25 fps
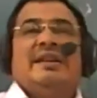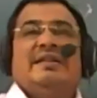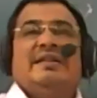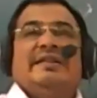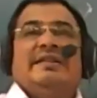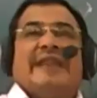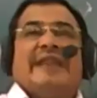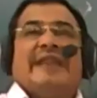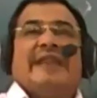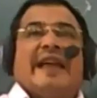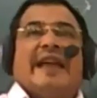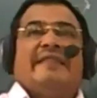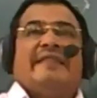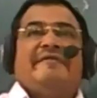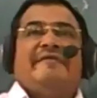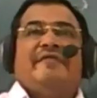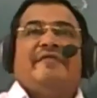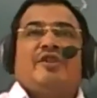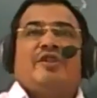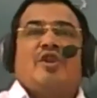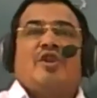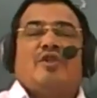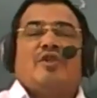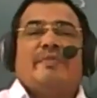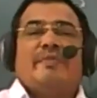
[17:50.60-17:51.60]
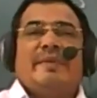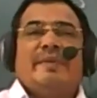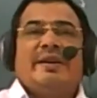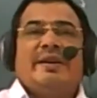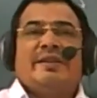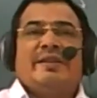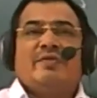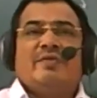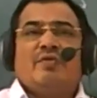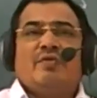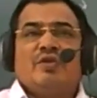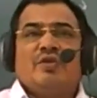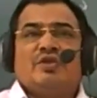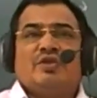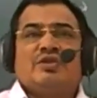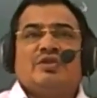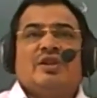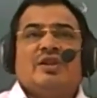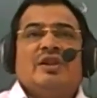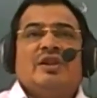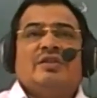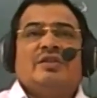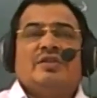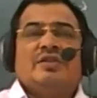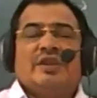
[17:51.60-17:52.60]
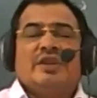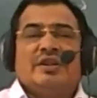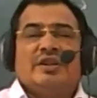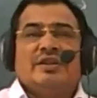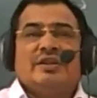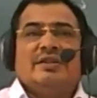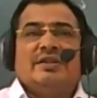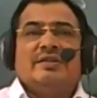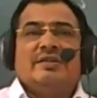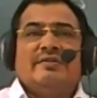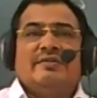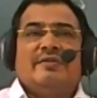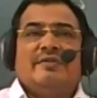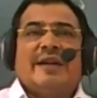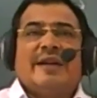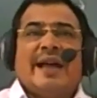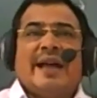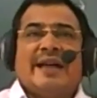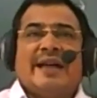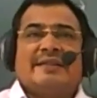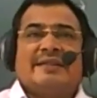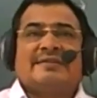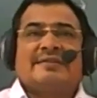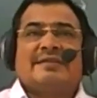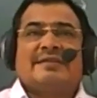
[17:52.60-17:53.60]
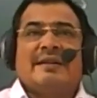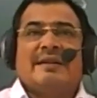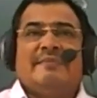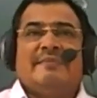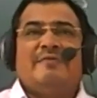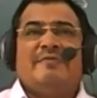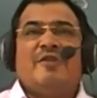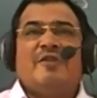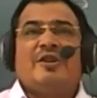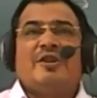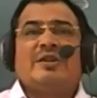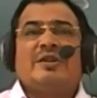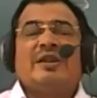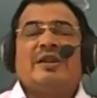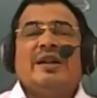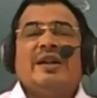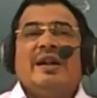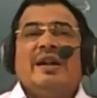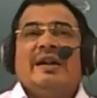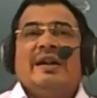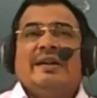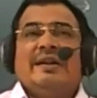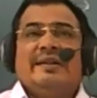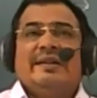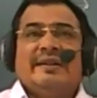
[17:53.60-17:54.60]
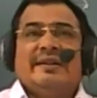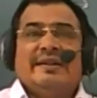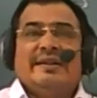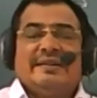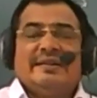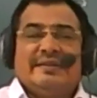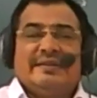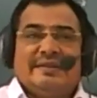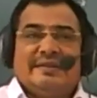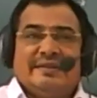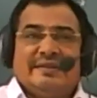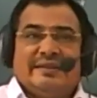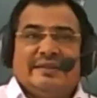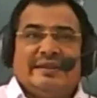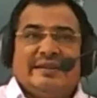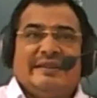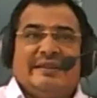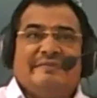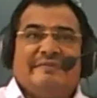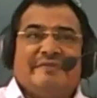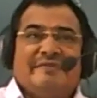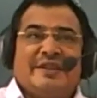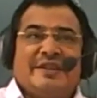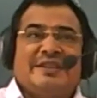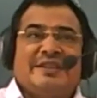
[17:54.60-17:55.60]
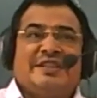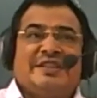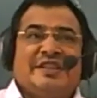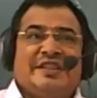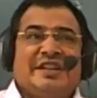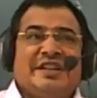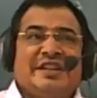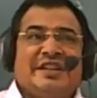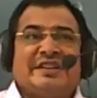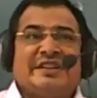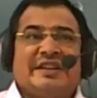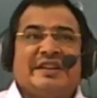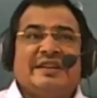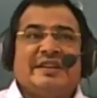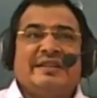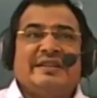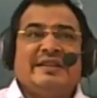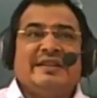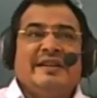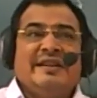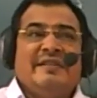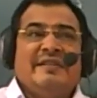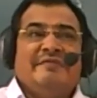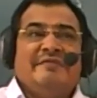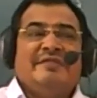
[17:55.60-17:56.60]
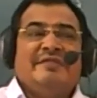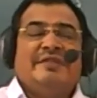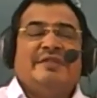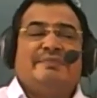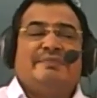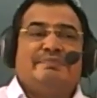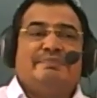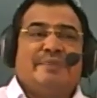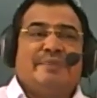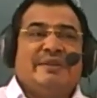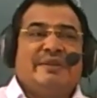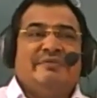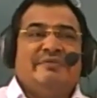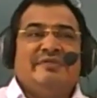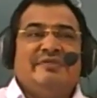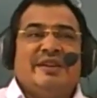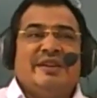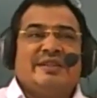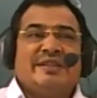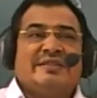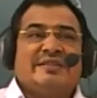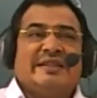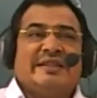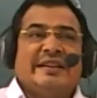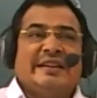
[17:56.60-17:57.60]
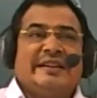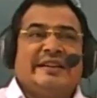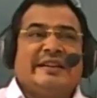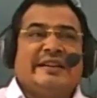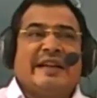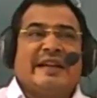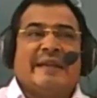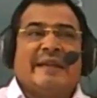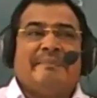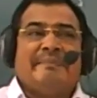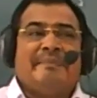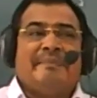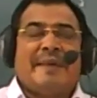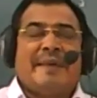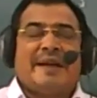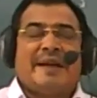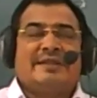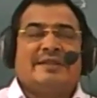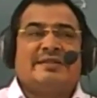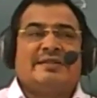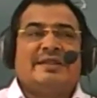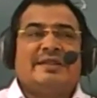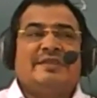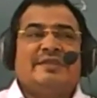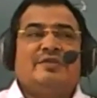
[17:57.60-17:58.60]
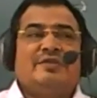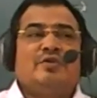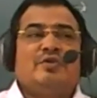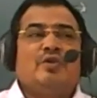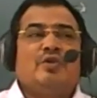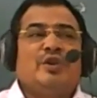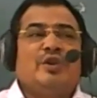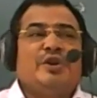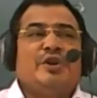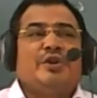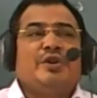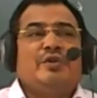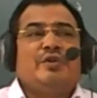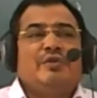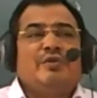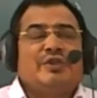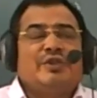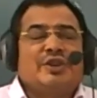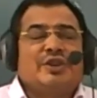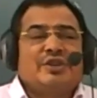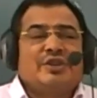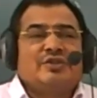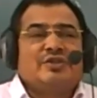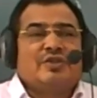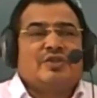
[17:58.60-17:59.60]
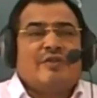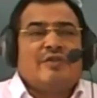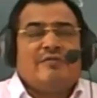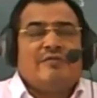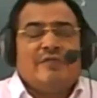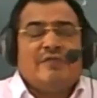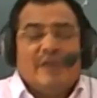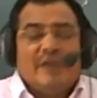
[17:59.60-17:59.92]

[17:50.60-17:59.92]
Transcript: the environment was has somewhat differentiation with previous in comparison to innovations of